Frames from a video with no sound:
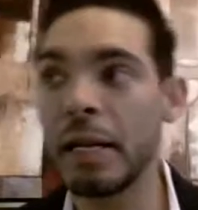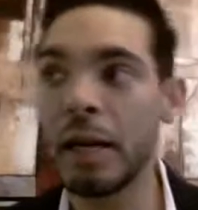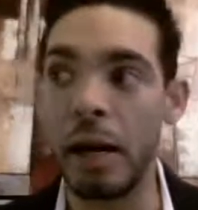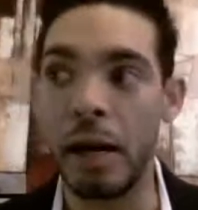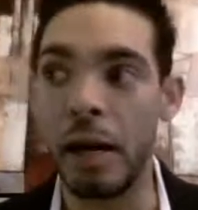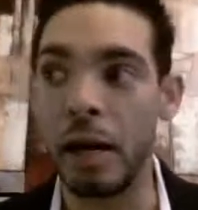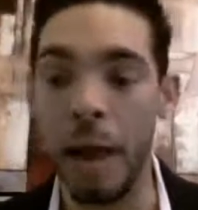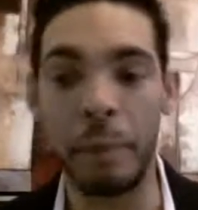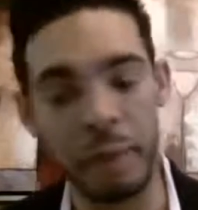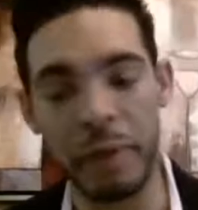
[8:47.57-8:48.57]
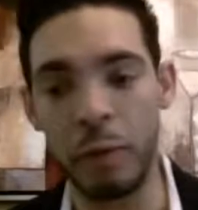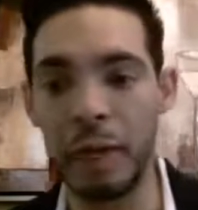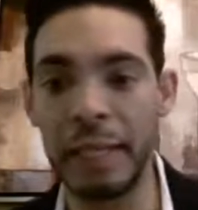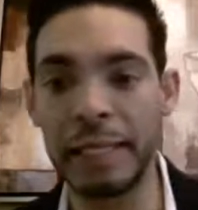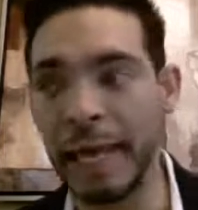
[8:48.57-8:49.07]
Uh, I'm going to be
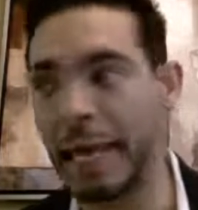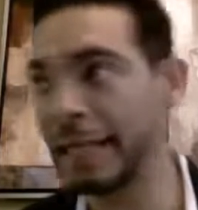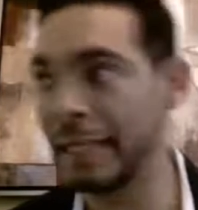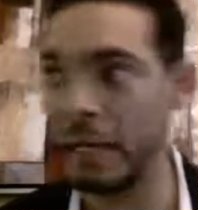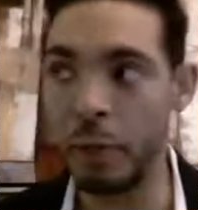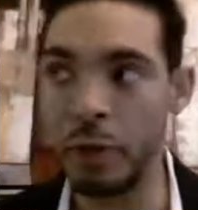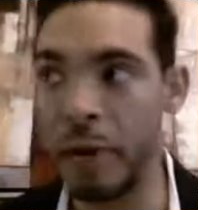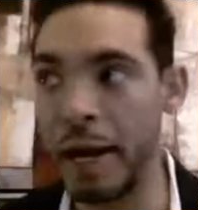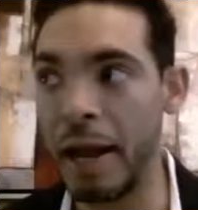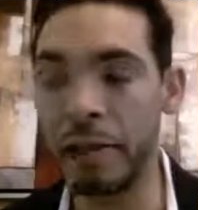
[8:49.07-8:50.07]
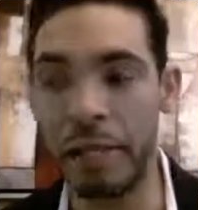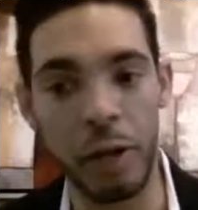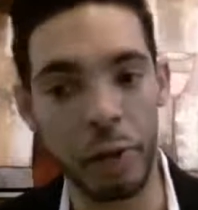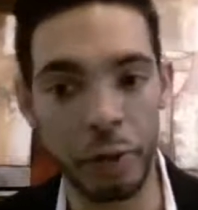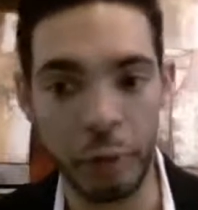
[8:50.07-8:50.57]
one of the tenants, and I'm going to rent out the
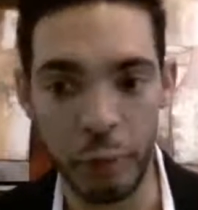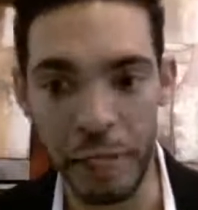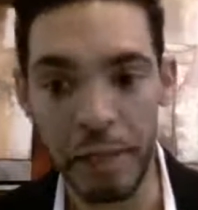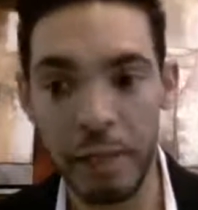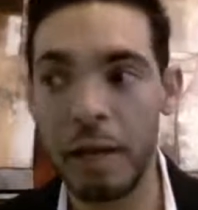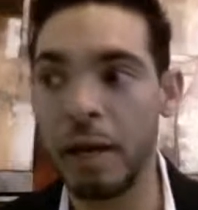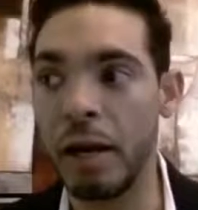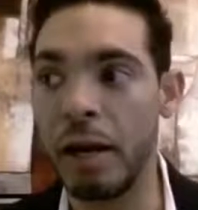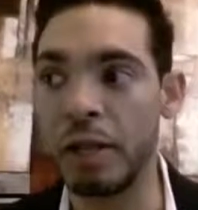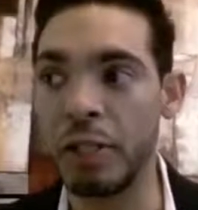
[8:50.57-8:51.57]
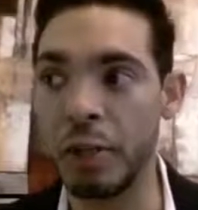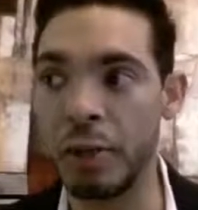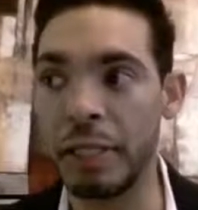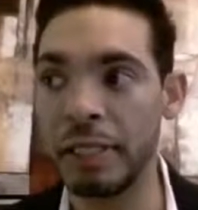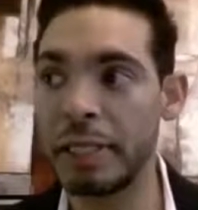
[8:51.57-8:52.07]
other three uh,
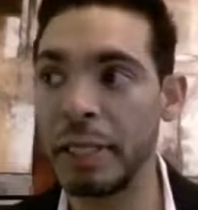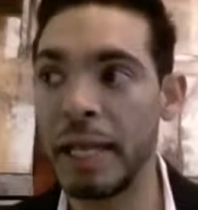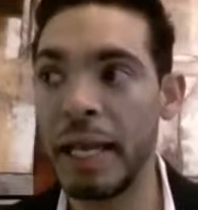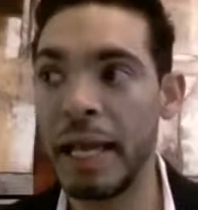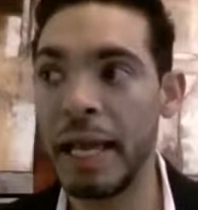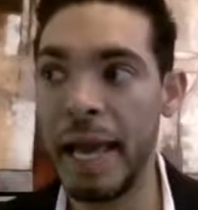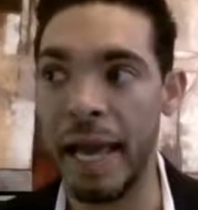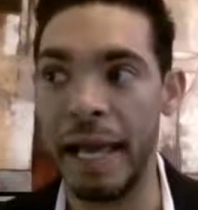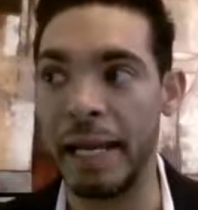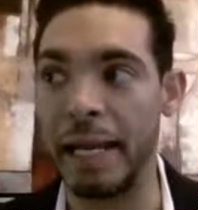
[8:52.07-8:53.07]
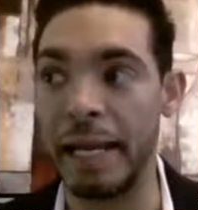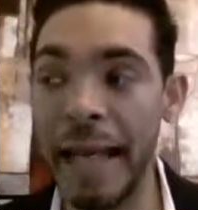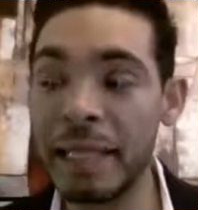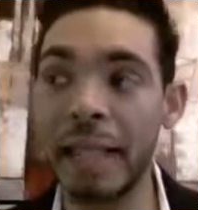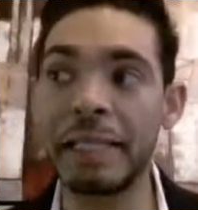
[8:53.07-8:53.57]
units, and, and
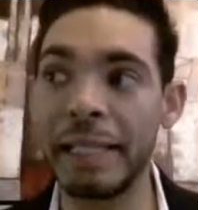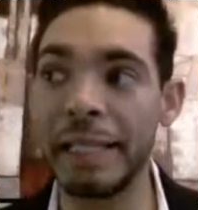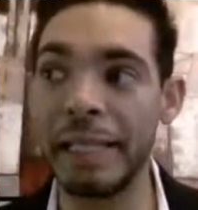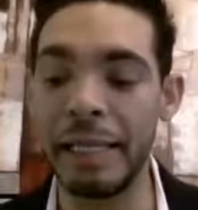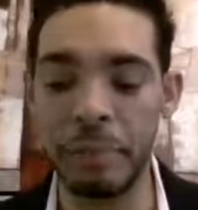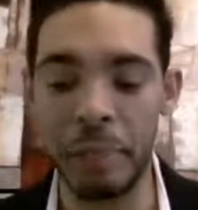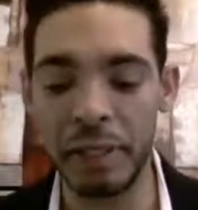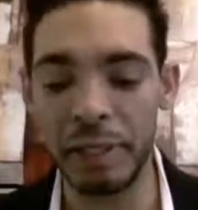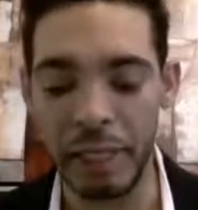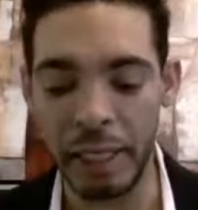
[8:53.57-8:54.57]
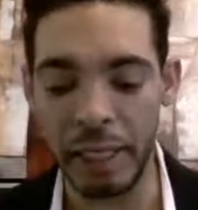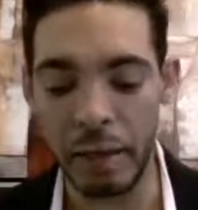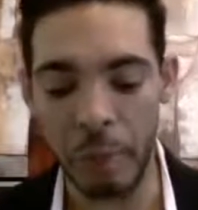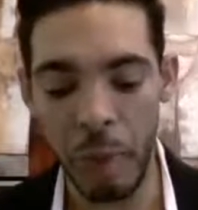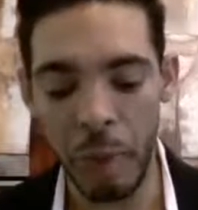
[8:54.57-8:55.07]
that's actually the
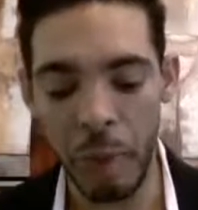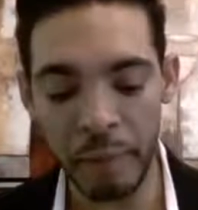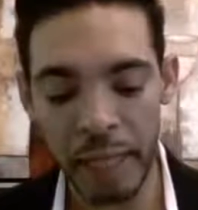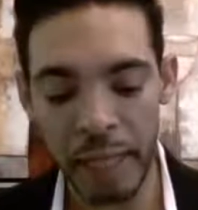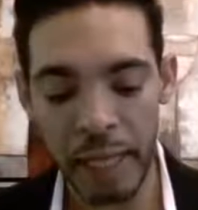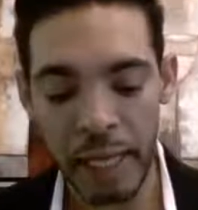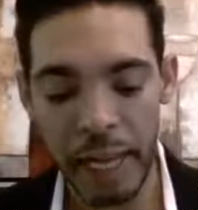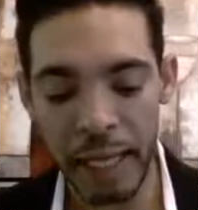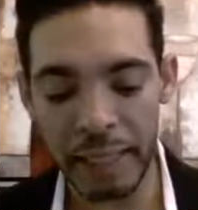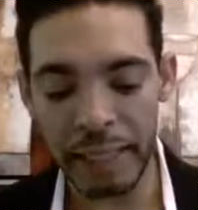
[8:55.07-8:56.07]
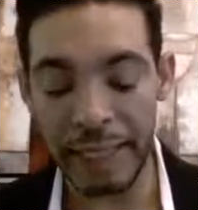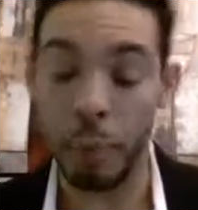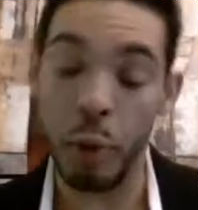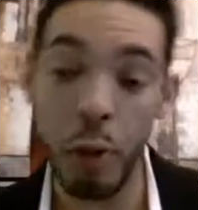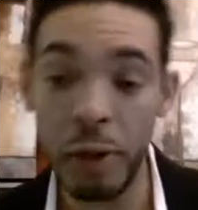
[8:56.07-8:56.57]
the um, how you say the
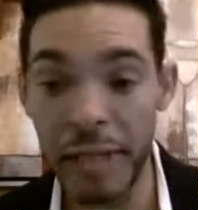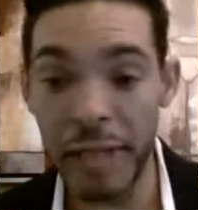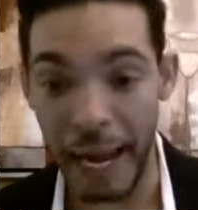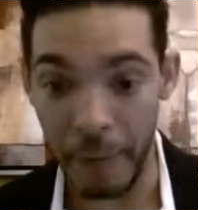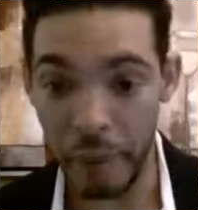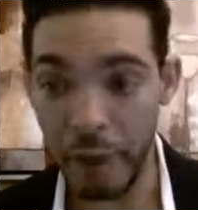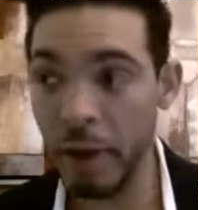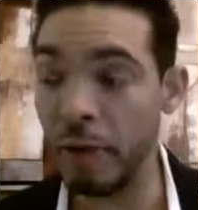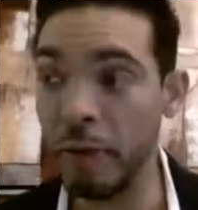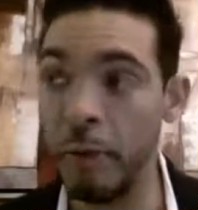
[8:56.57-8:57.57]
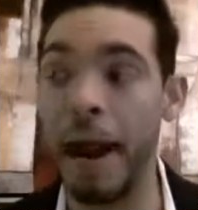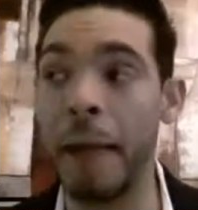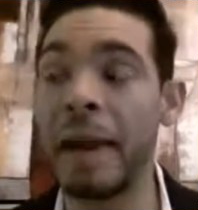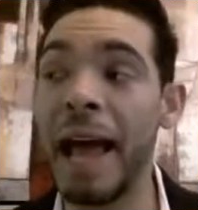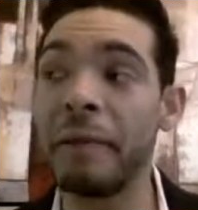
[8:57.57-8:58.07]
prototype of what
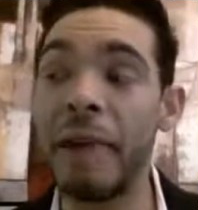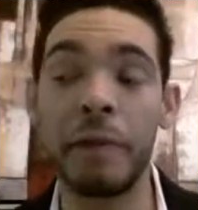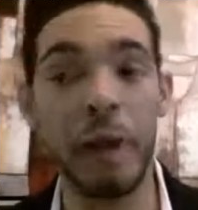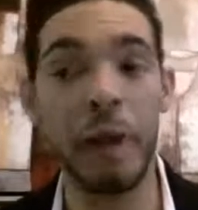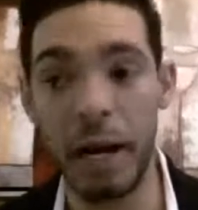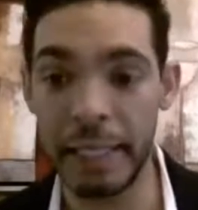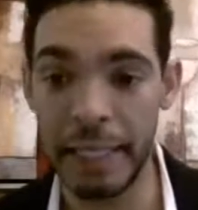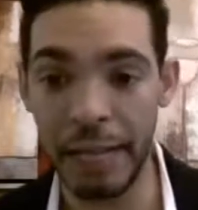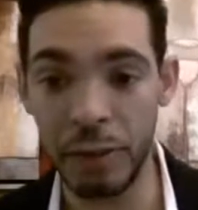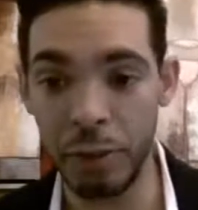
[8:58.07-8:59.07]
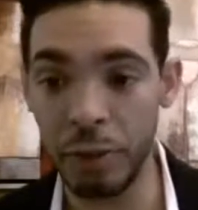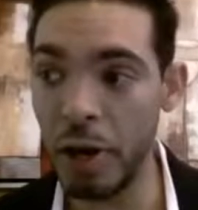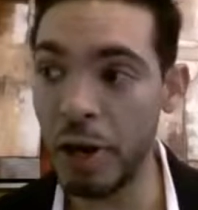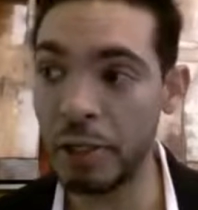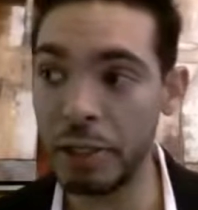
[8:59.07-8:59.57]
I'm going to have every architect who
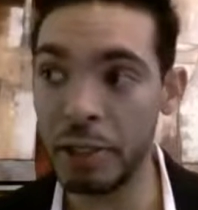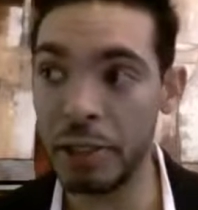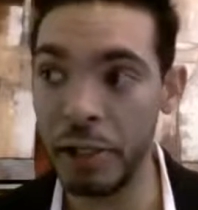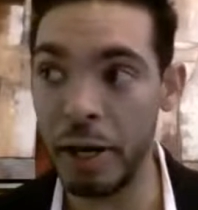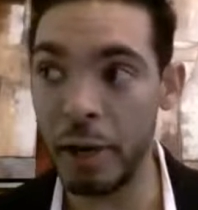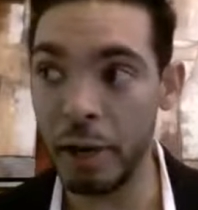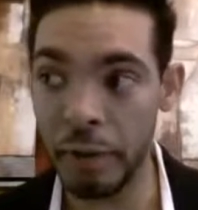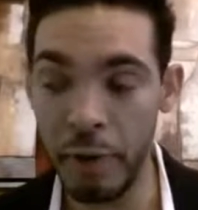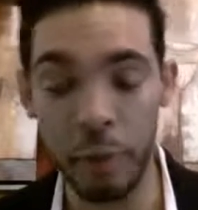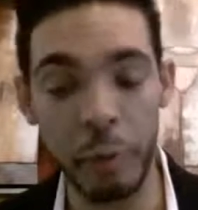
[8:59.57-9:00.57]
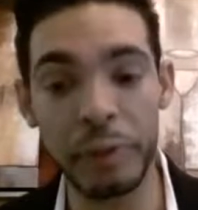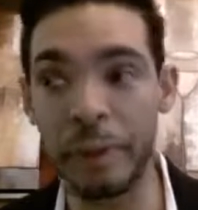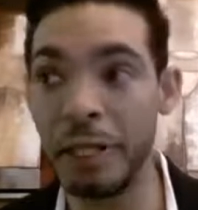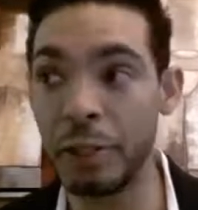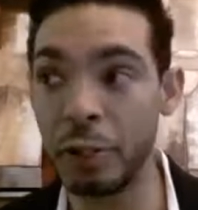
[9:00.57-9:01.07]
starts their firm
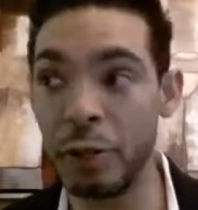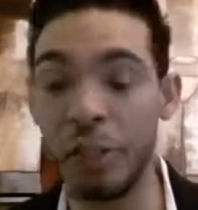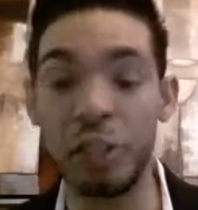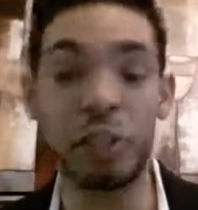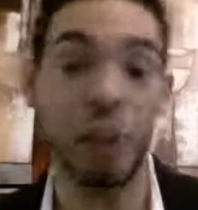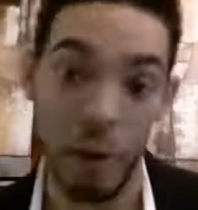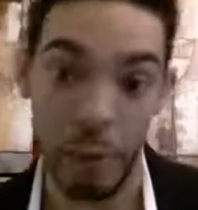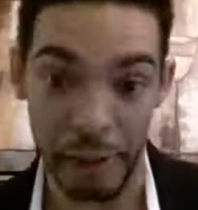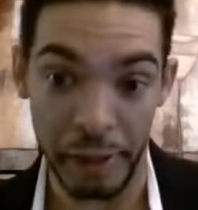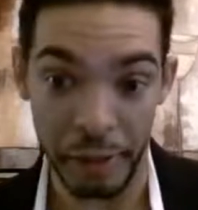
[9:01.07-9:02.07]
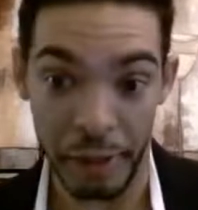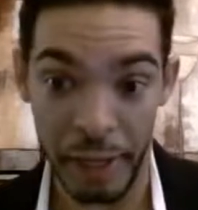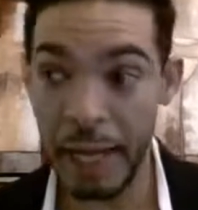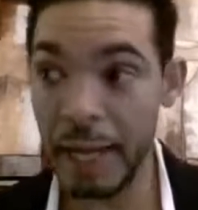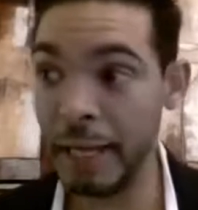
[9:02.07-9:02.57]
with building ingenuity start with
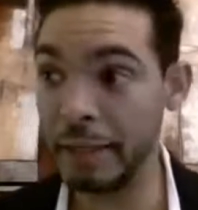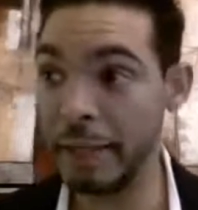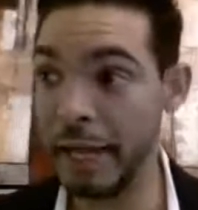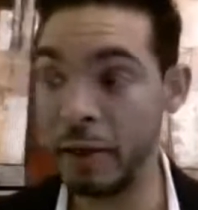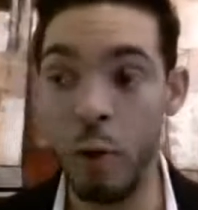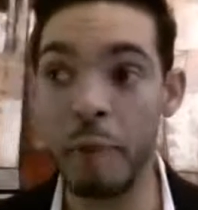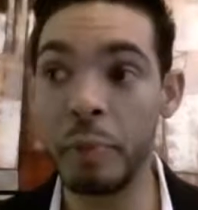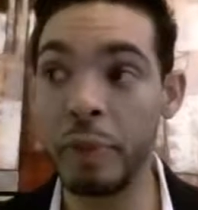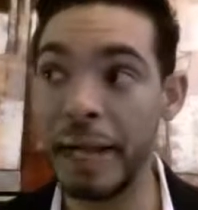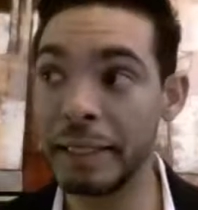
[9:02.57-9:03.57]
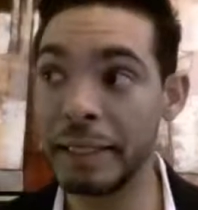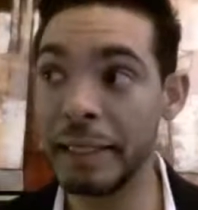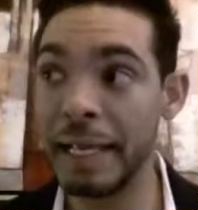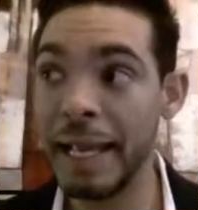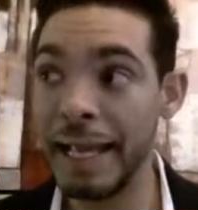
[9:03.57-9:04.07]
is a quadplex
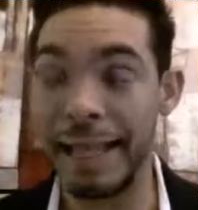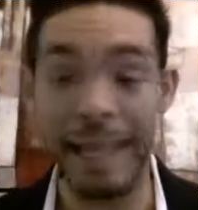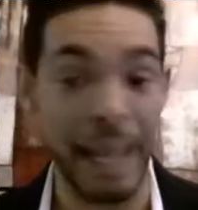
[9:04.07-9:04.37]
that